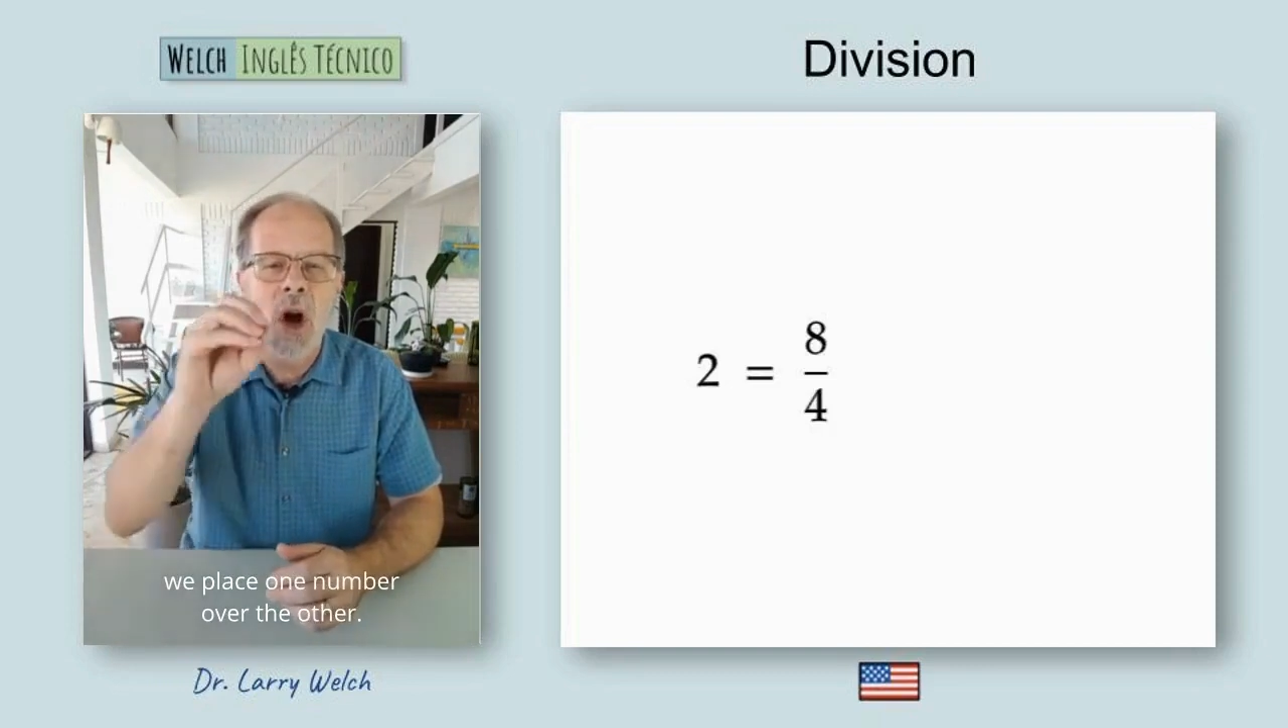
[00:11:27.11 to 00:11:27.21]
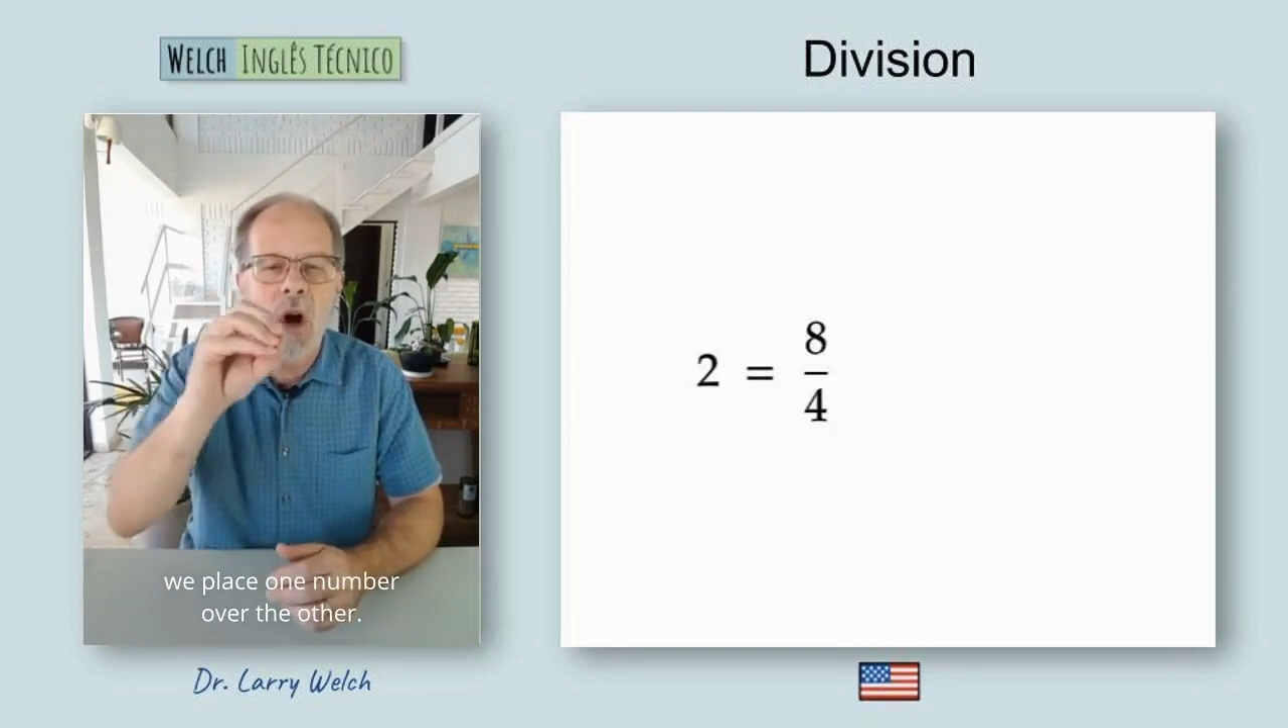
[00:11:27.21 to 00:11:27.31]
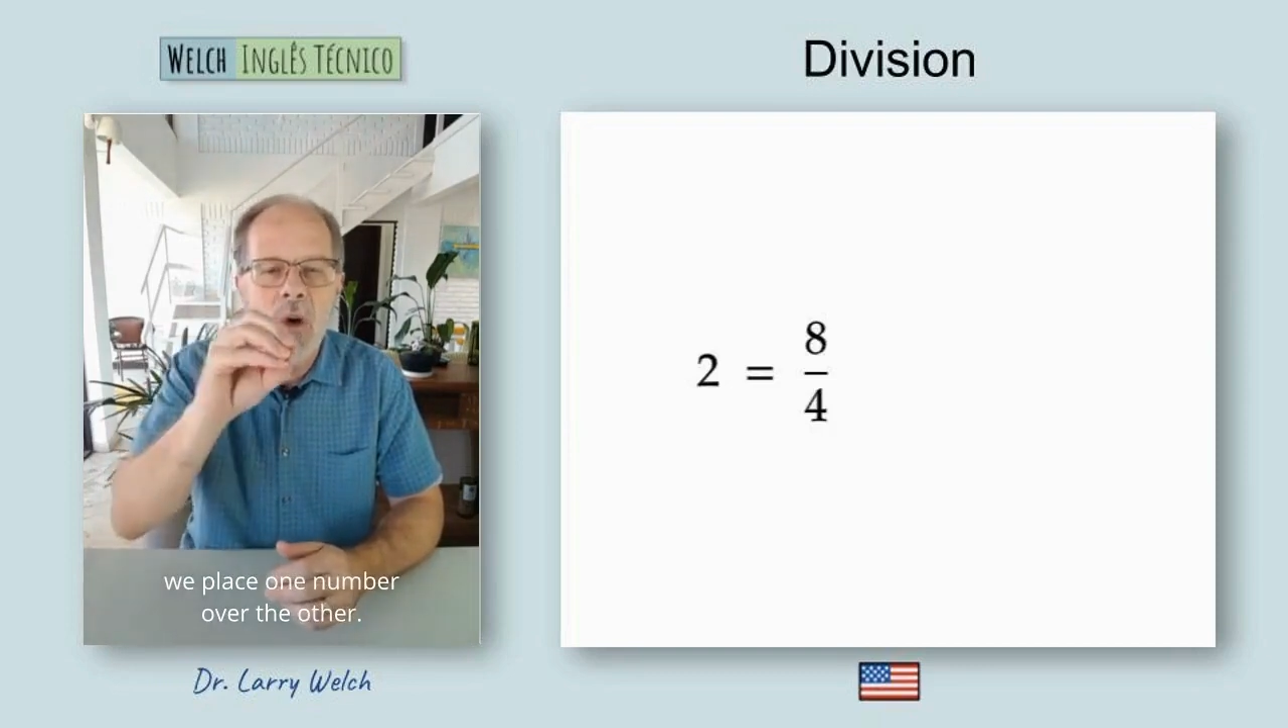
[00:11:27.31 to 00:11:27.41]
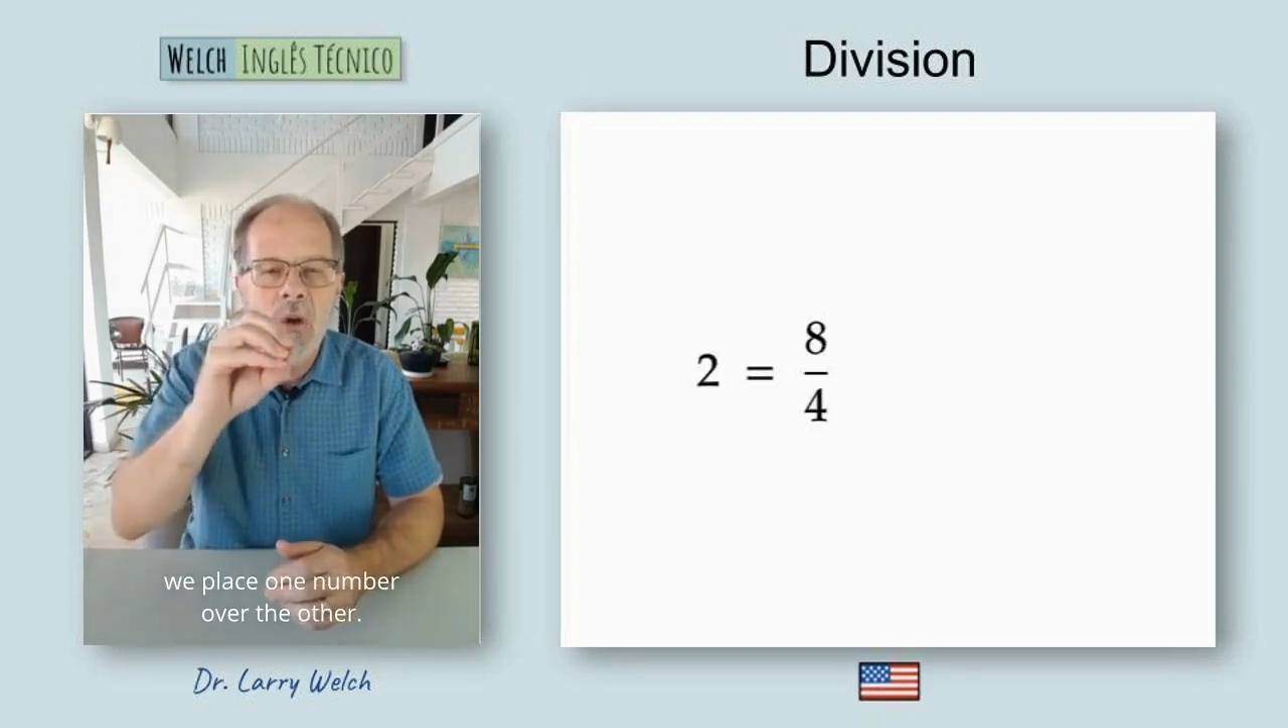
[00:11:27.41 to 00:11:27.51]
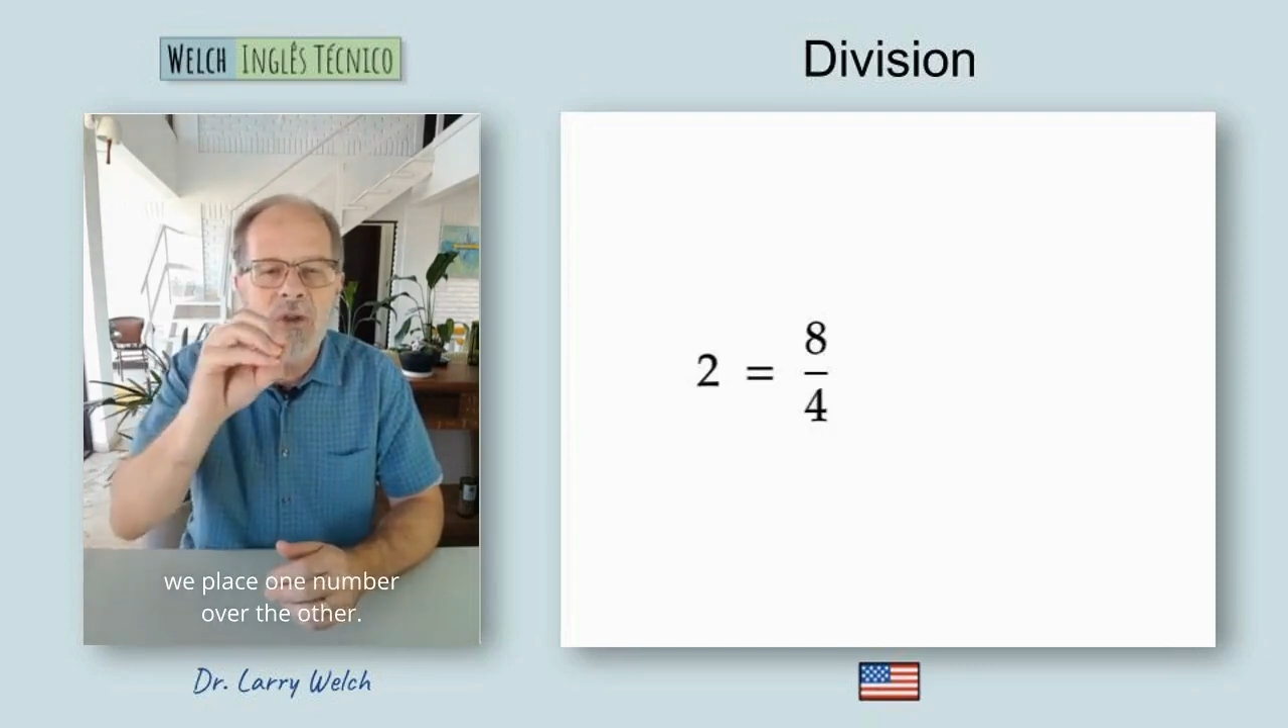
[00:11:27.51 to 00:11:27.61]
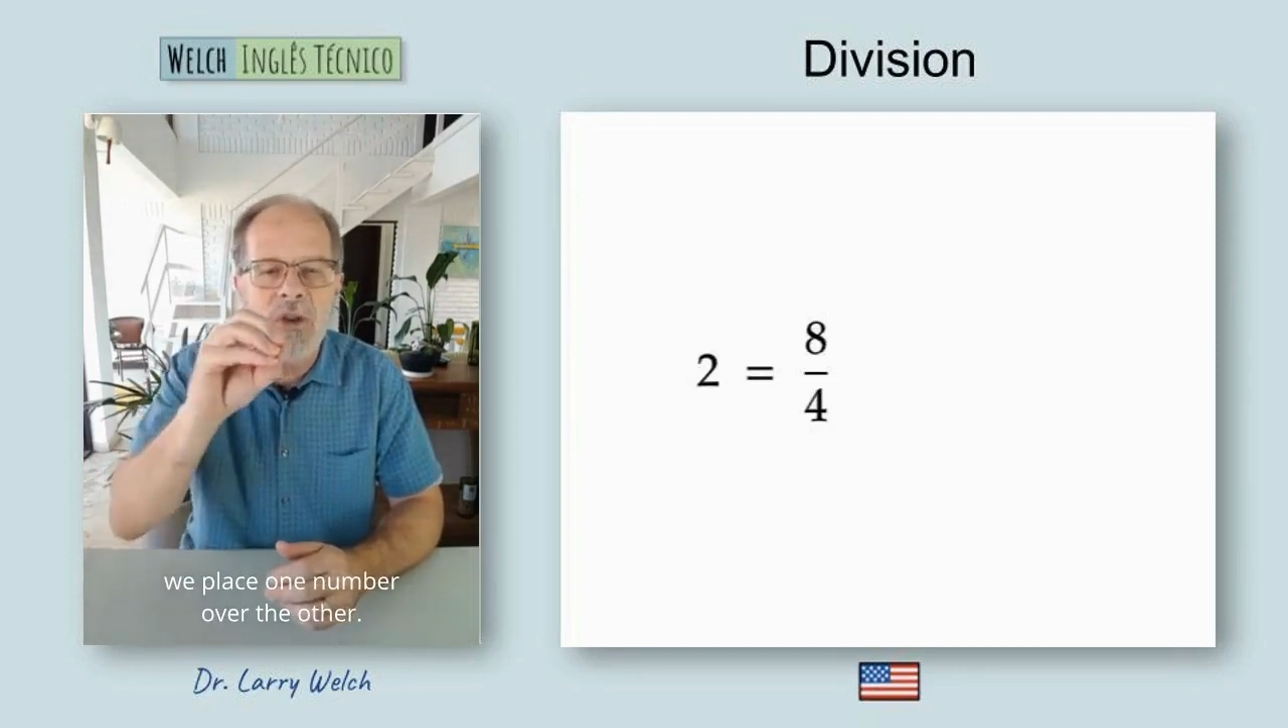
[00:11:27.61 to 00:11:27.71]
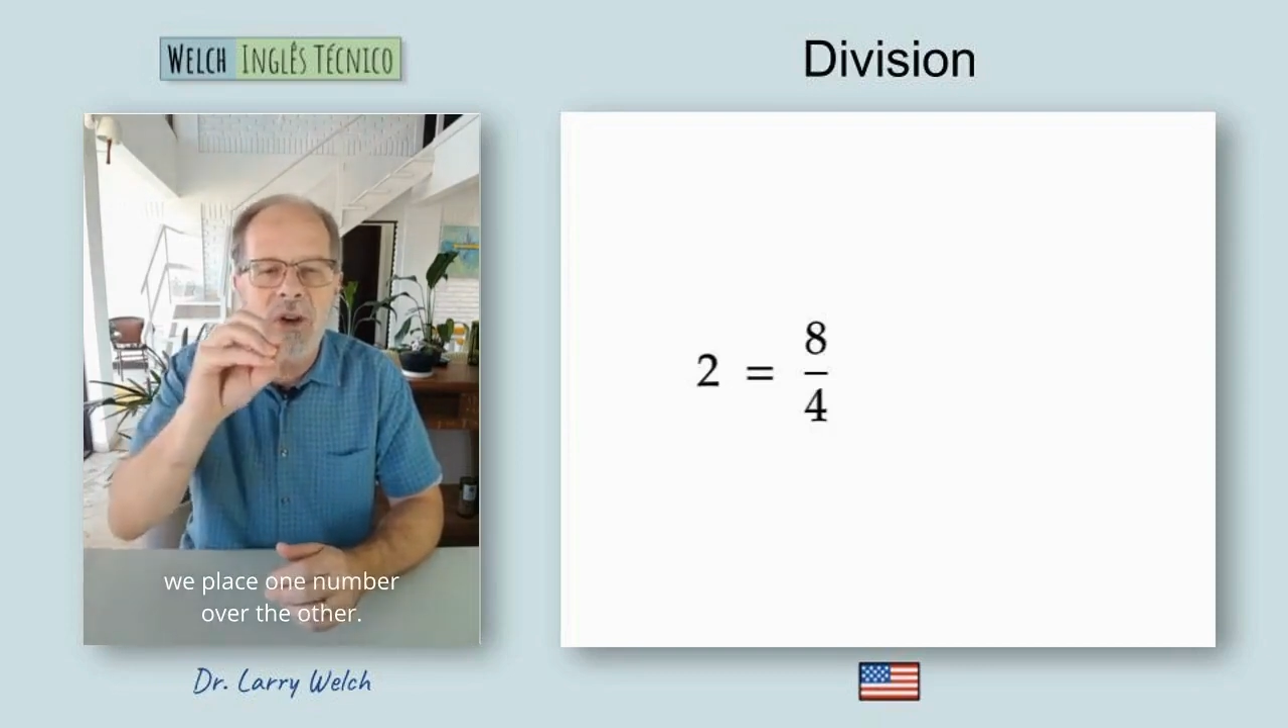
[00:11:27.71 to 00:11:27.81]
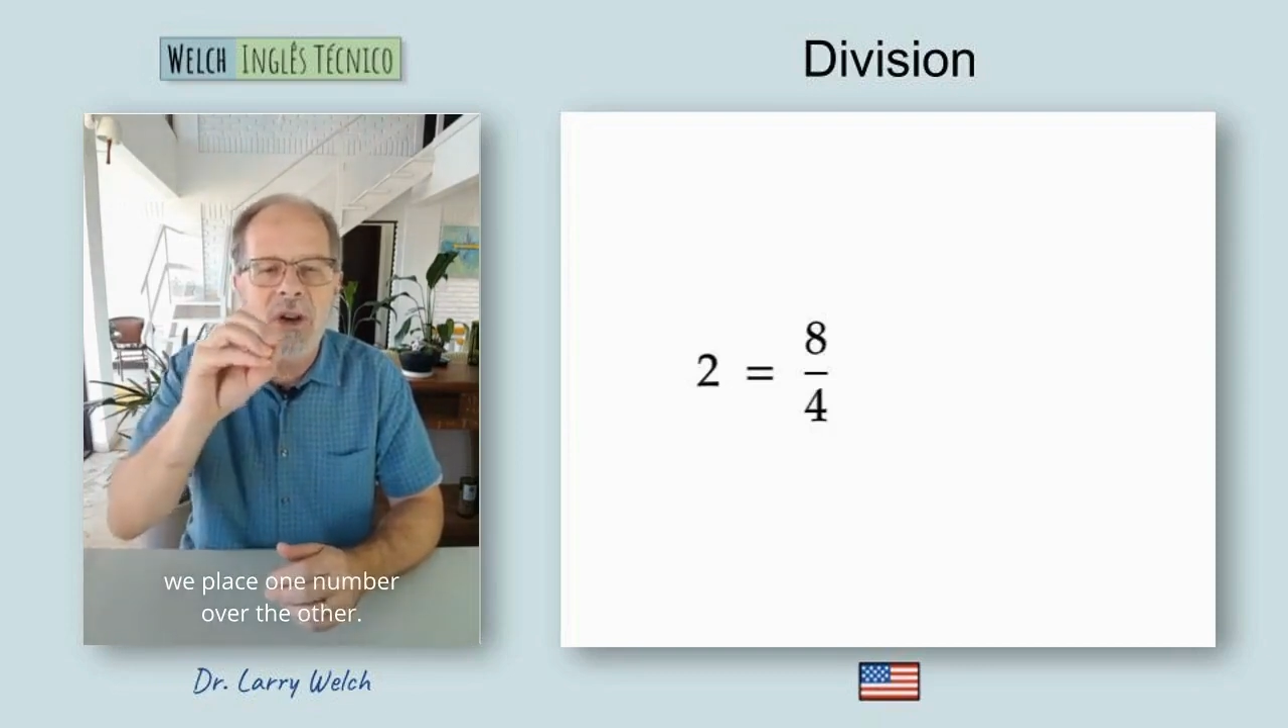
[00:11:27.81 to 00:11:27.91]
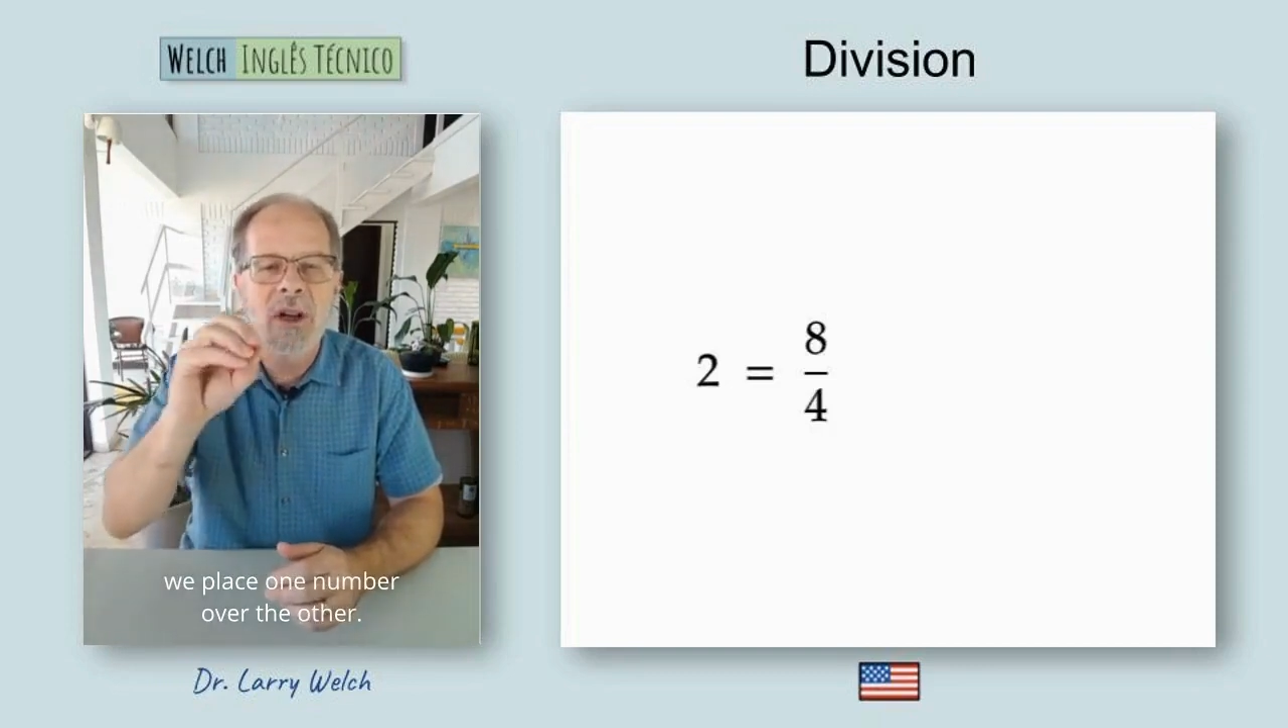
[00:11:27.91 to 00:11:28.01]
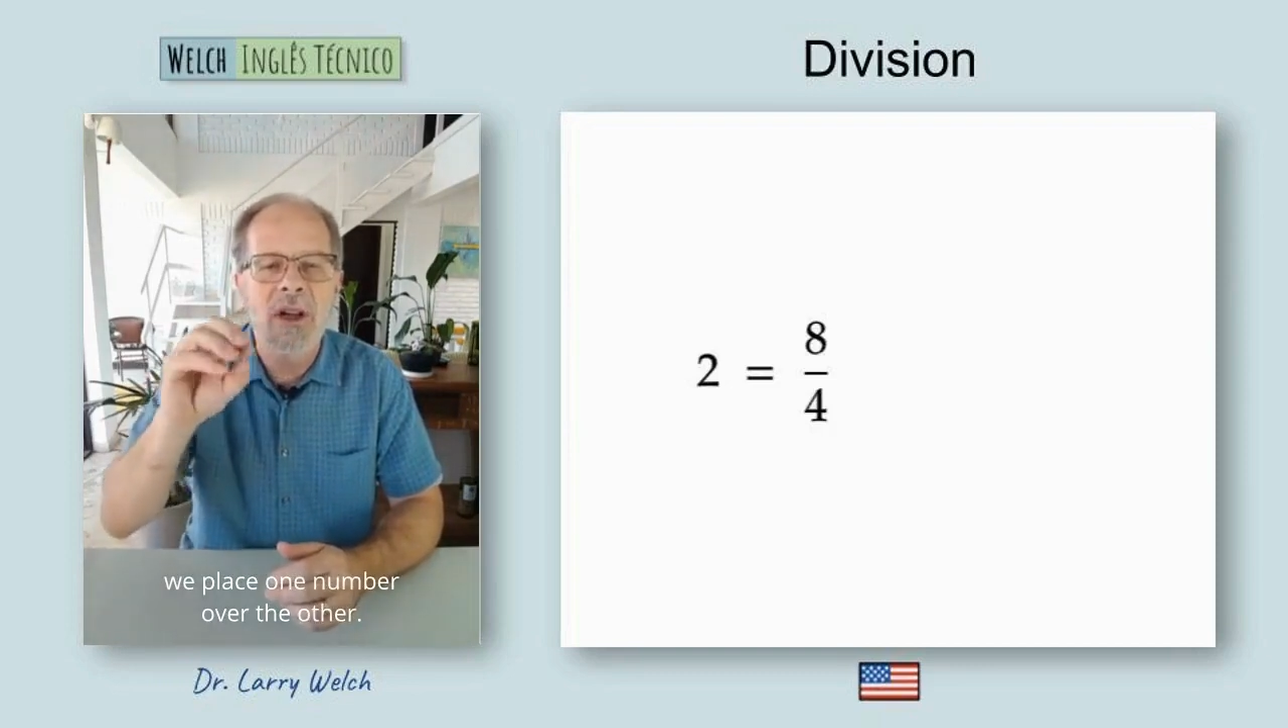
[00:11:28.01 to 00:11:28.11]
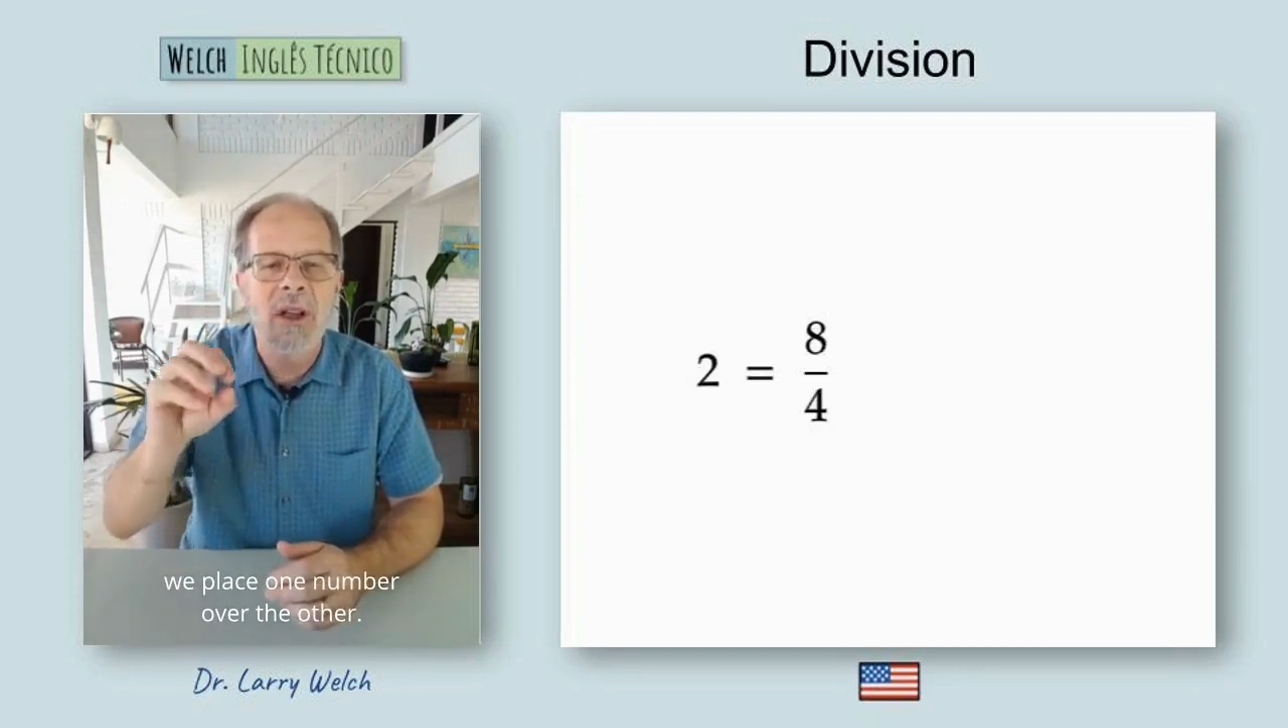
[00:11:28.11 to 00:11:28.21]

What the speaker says: over